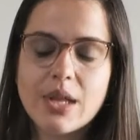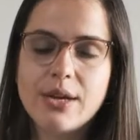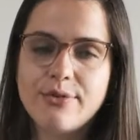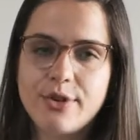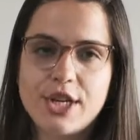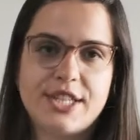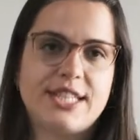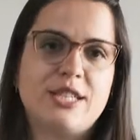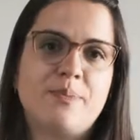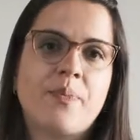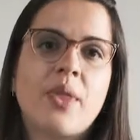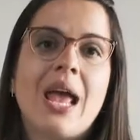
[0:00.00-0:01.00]
First,
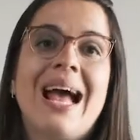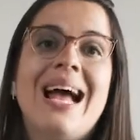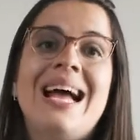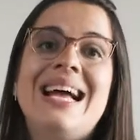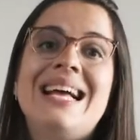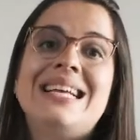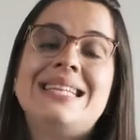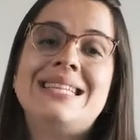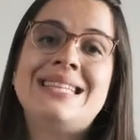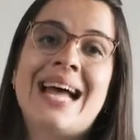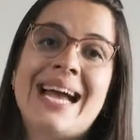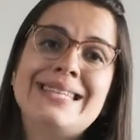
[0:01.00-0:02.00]

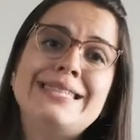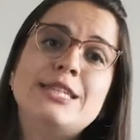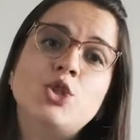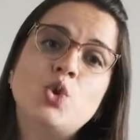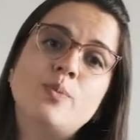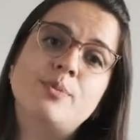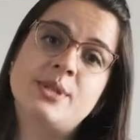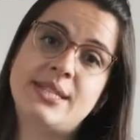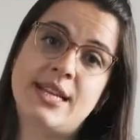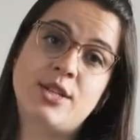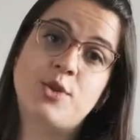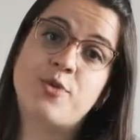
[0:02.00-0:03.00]

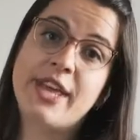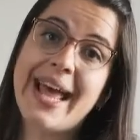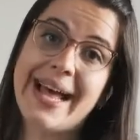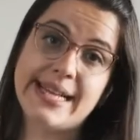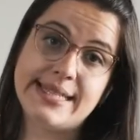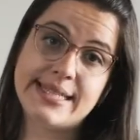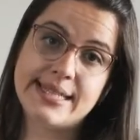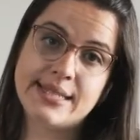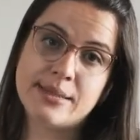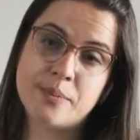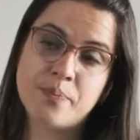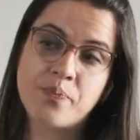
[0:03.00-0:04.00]
92% of
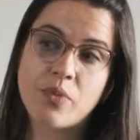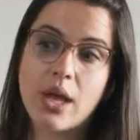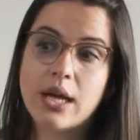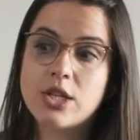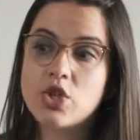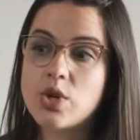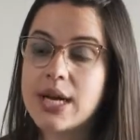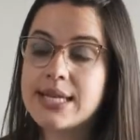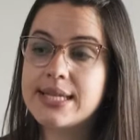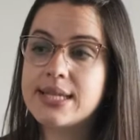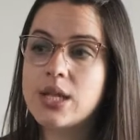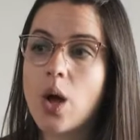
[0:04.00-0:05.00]
guests
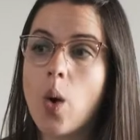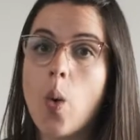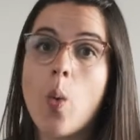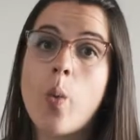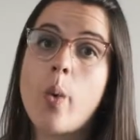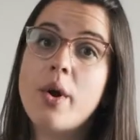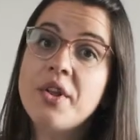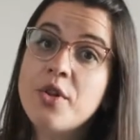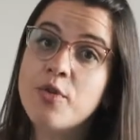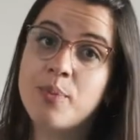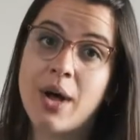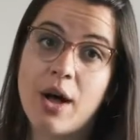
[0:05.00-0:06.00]
trust word
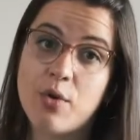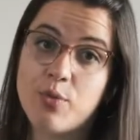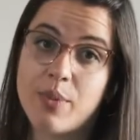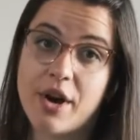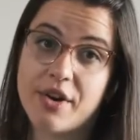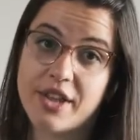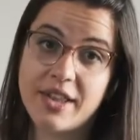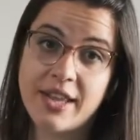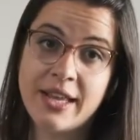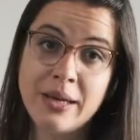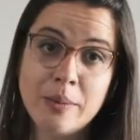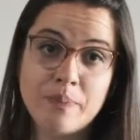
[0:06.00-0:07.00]
of mouth
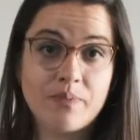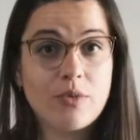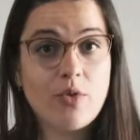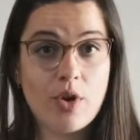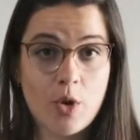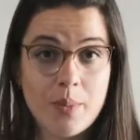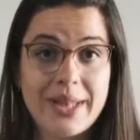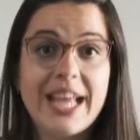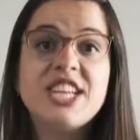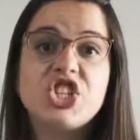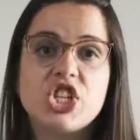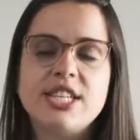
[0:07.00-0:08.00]
marketing
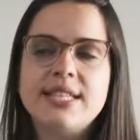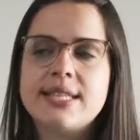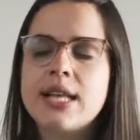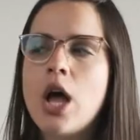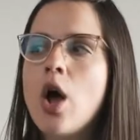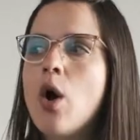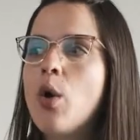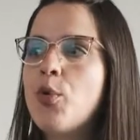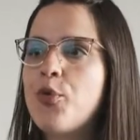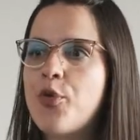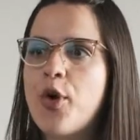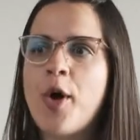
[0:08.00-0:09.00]
recommendations
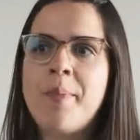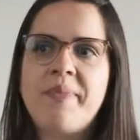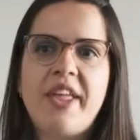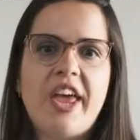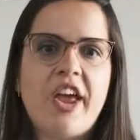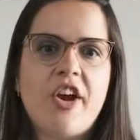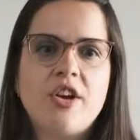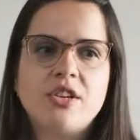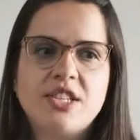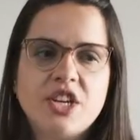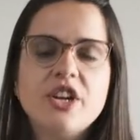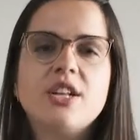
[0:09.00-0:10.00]
from their
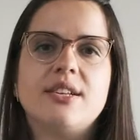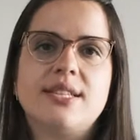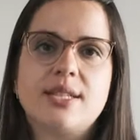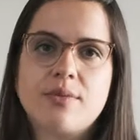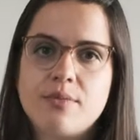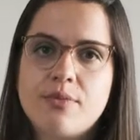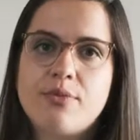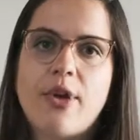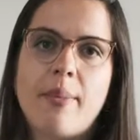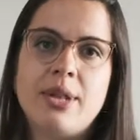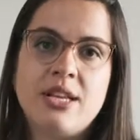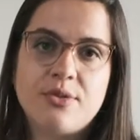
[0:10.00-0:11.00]
circles,
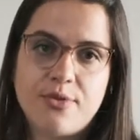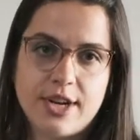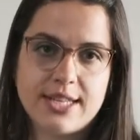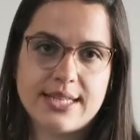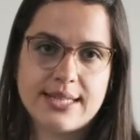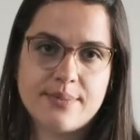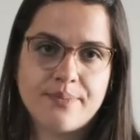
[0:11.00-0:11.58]
family and friends.